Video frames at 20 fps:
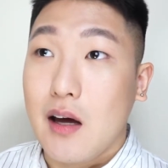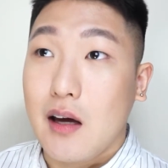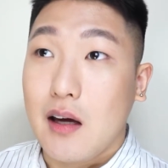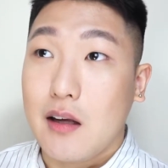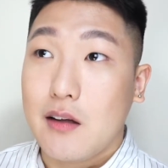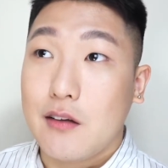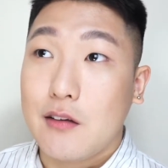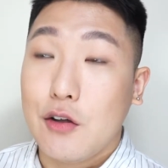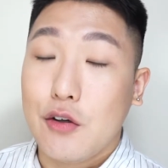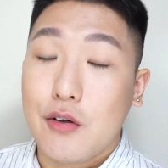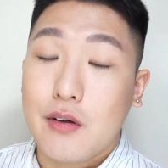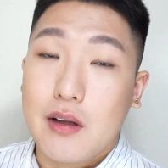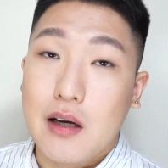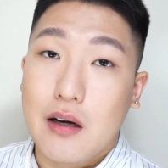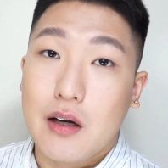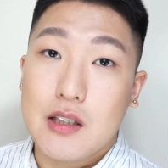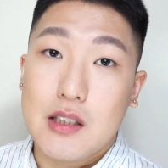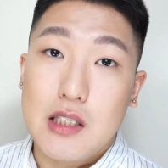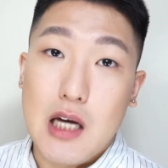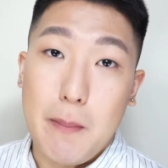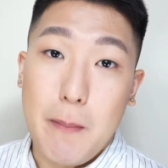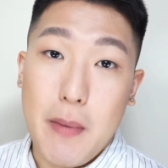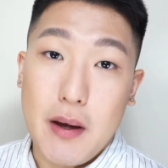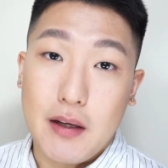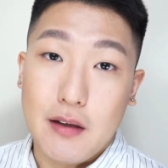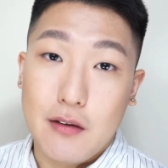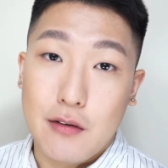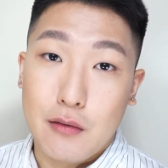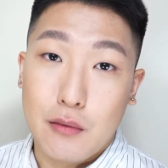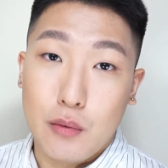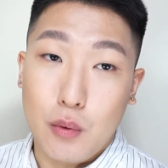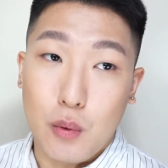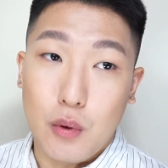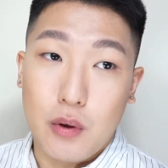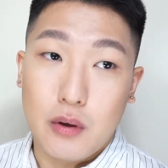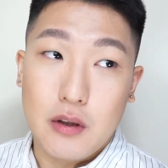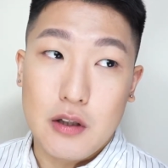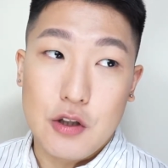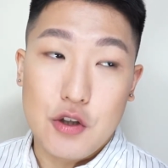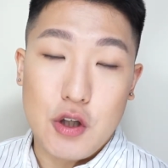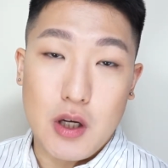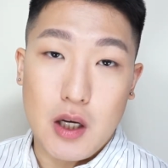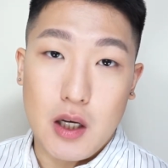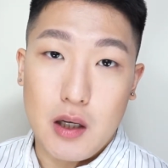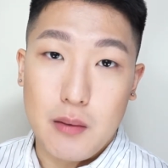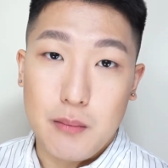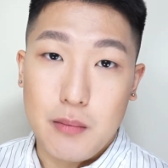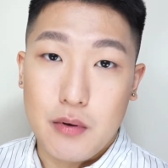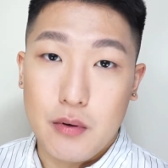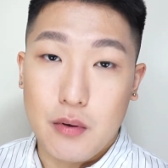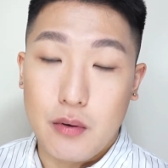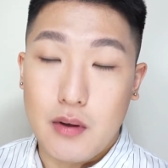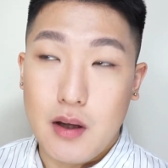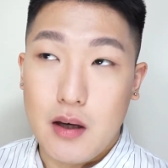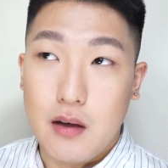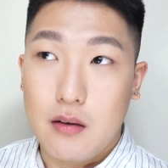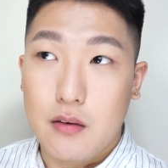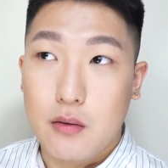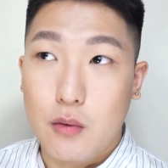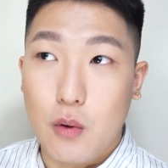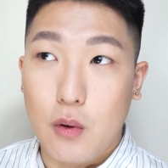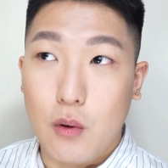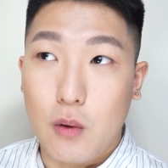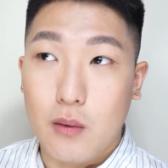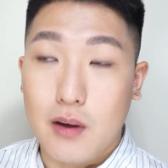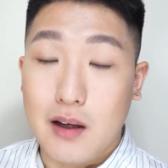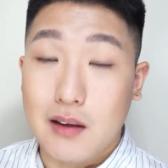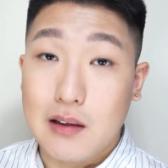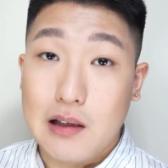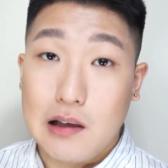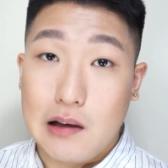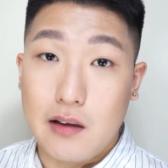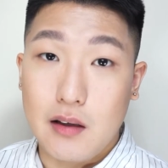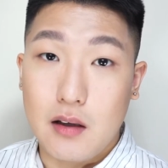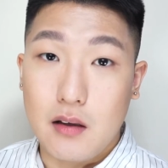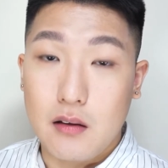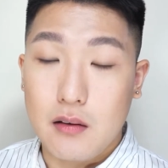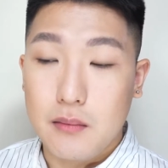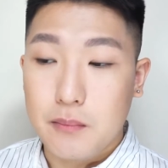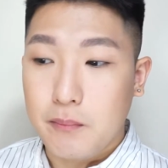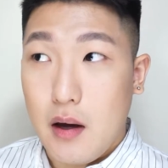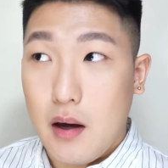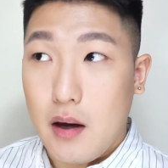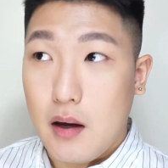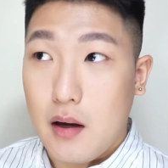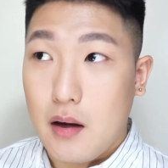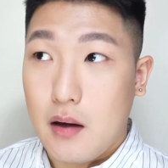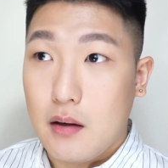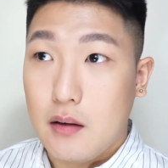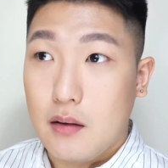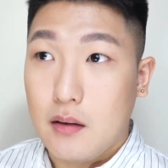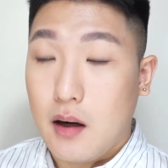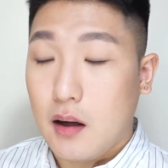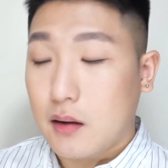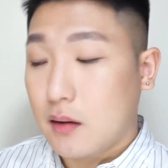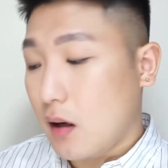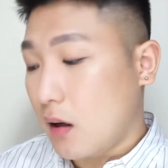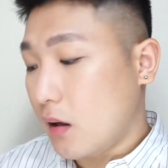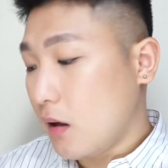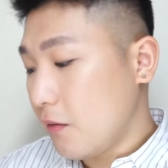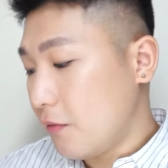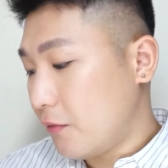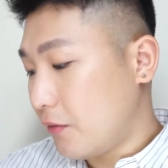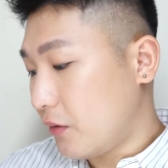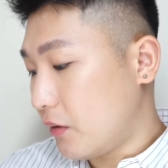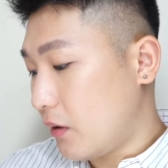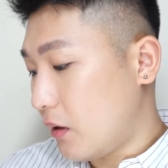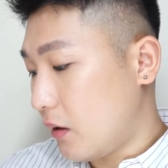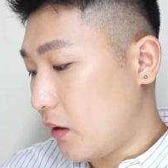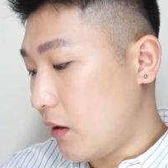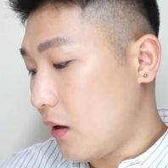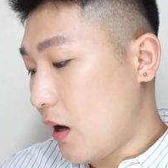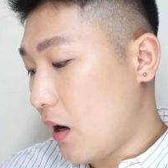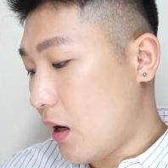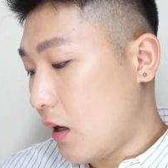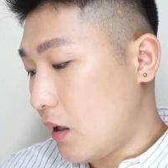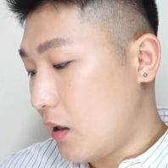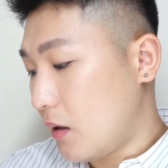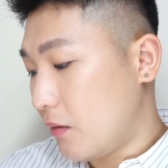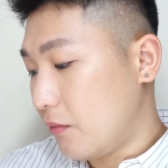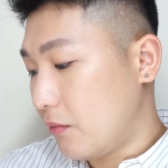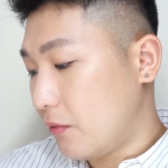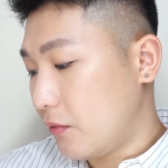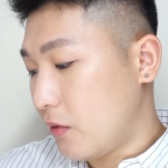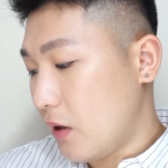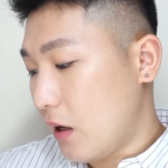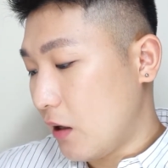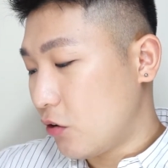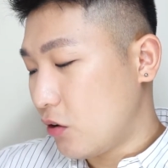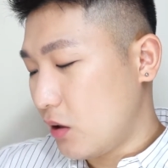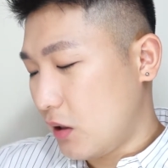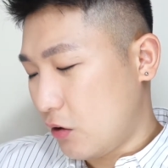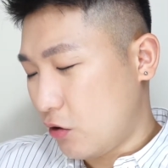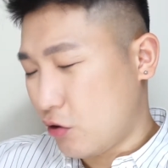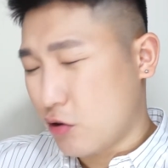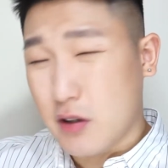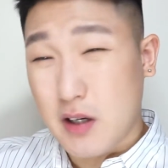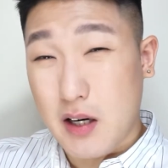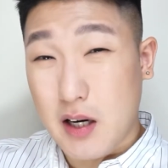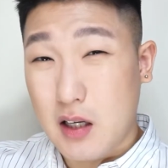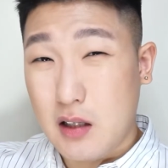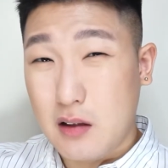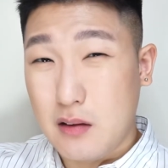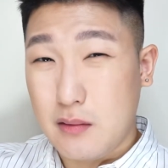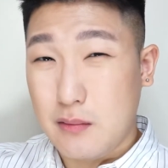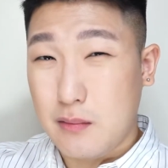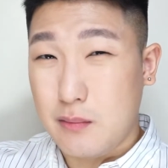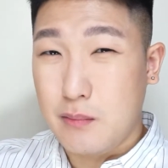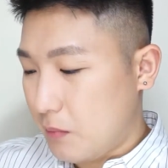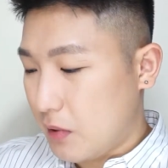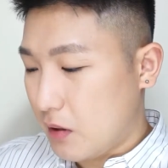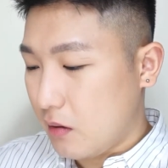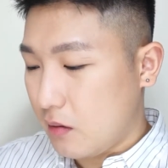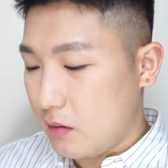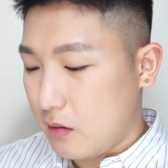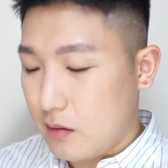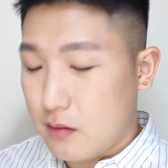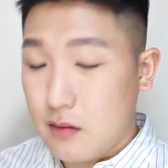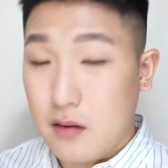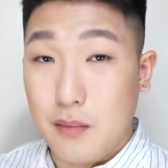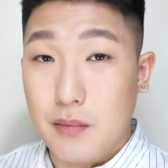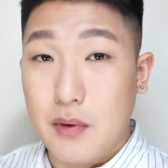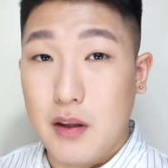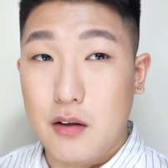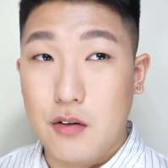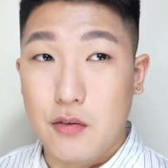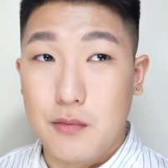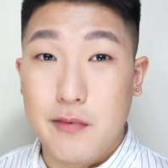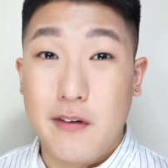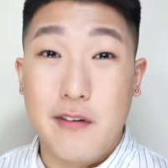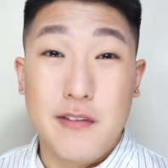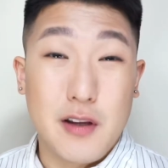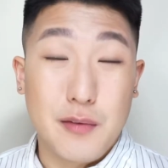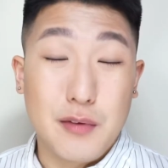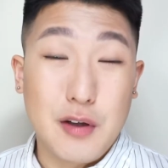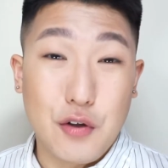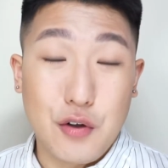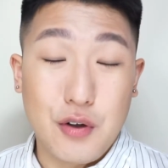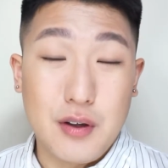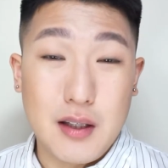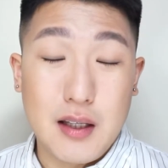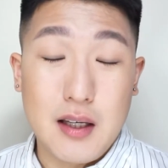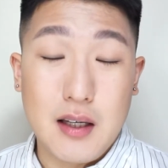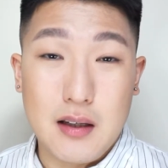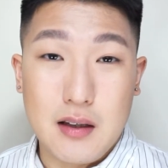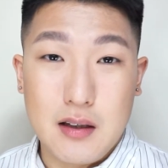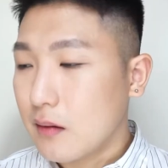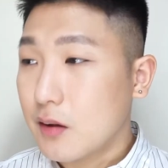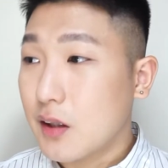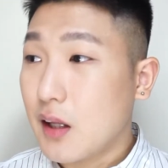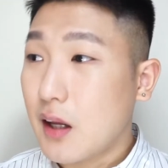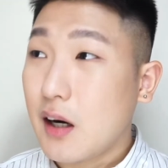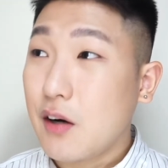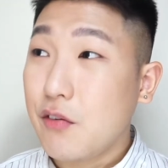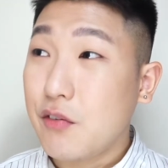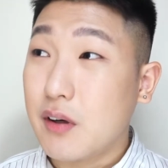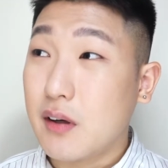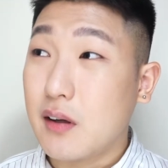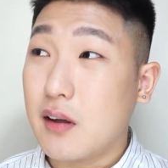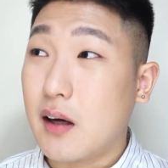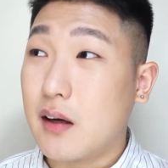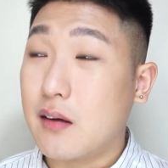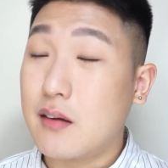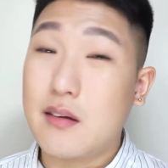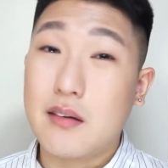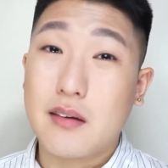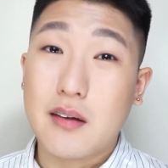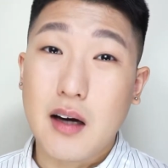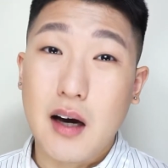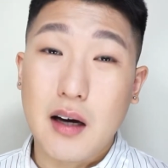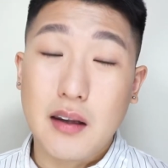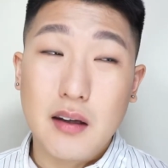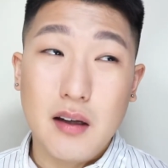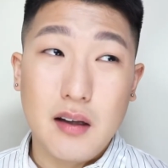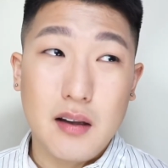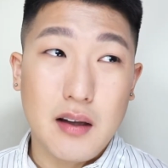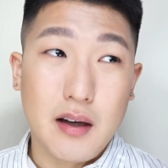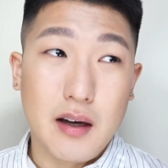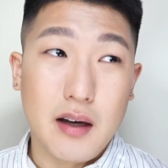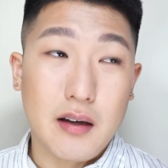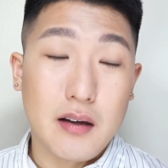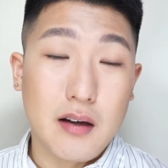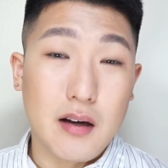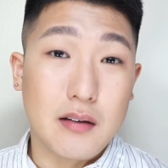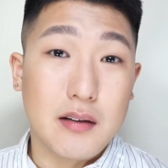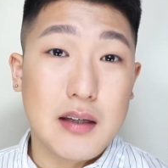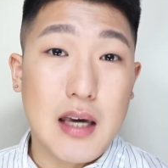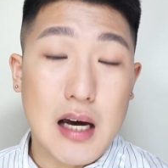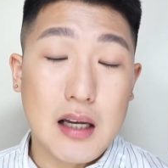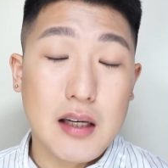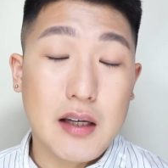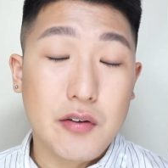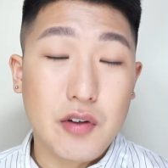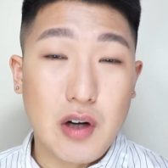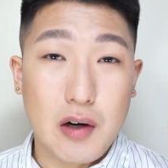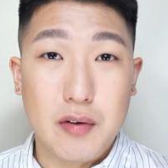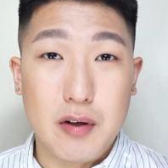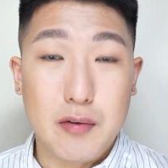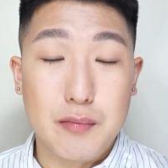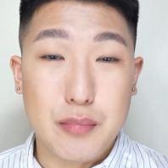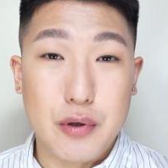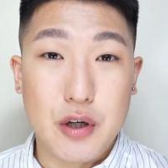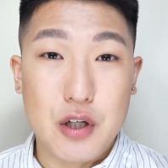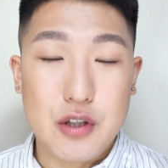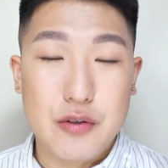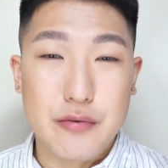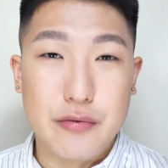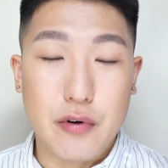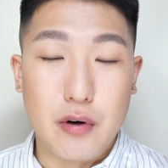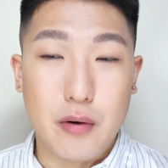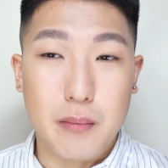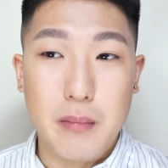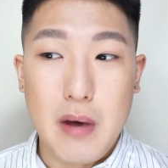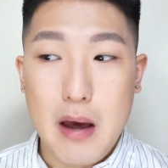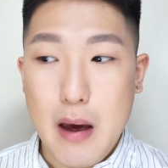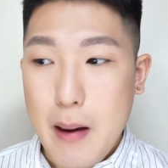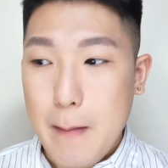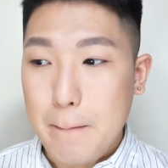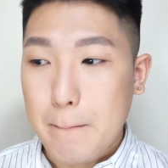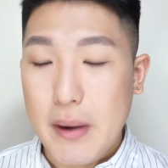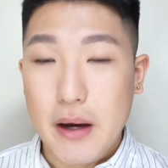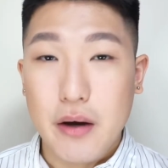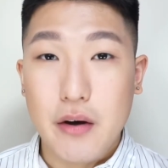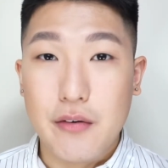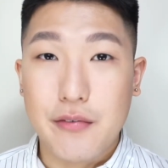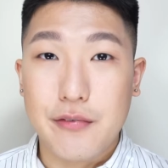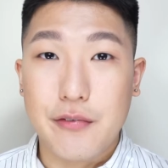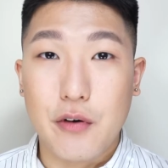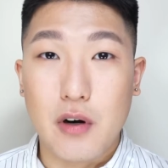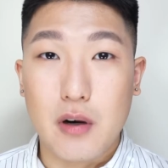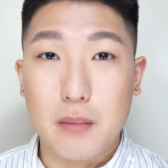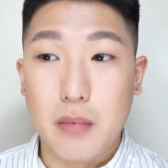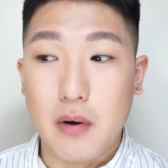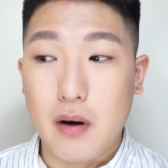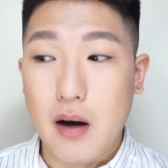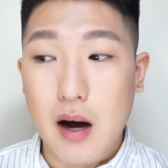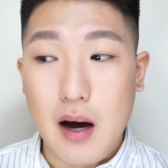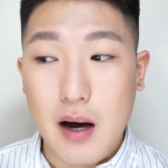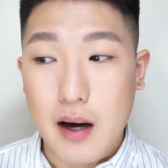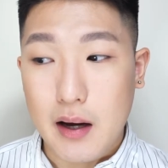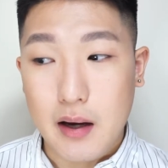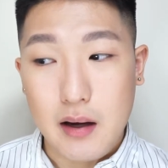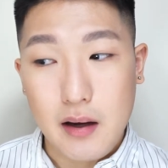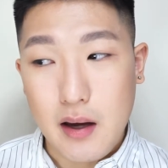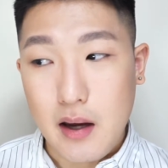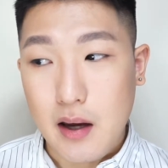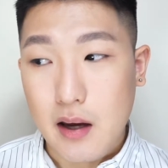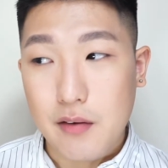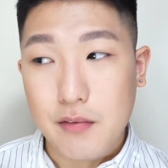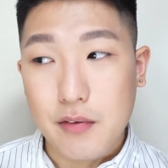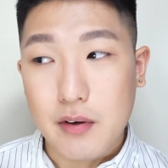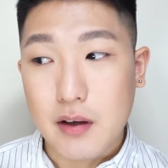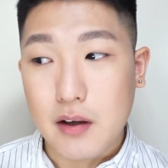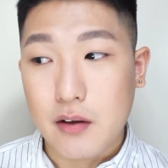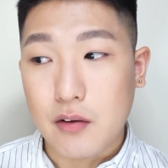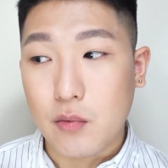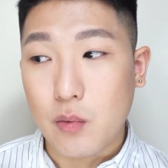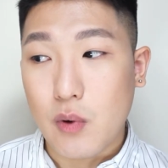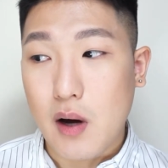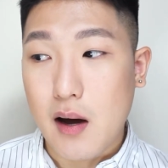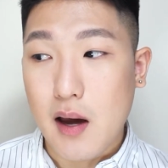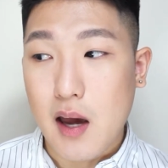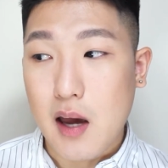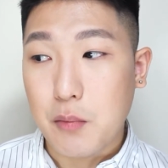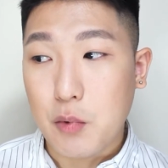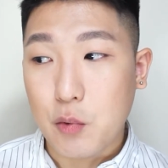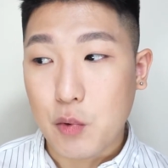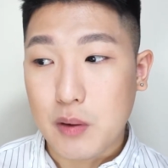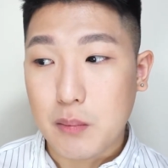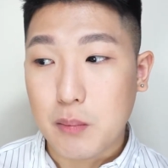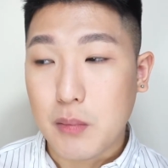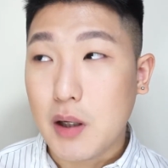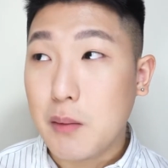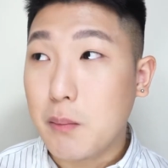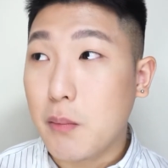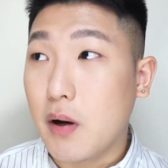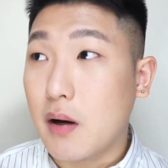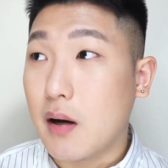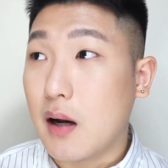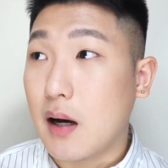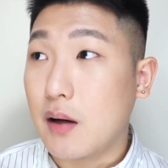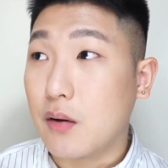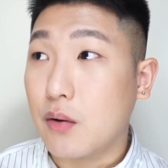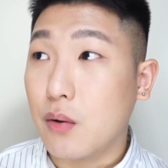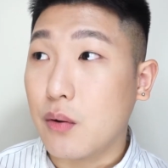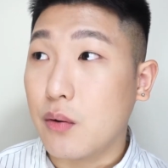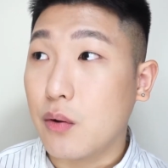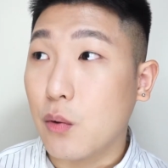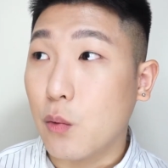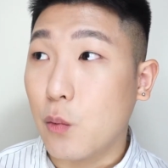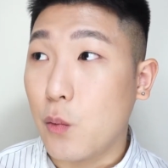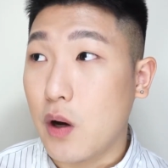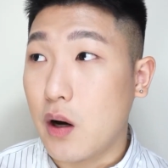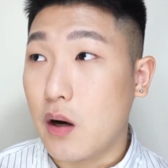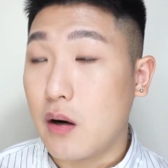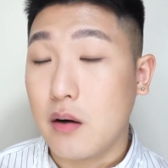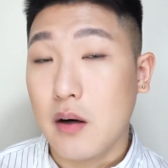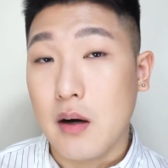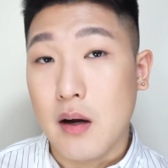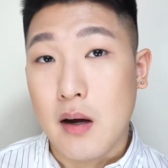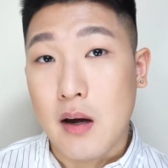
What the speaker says: it looks like a Japanese sword shape, so that is called katana. And Katanafude I've actually tried because it's something unique. Then I realized it's kind of like a calligraphy brush from Makeup Forever. I have it with me, but I don't know where.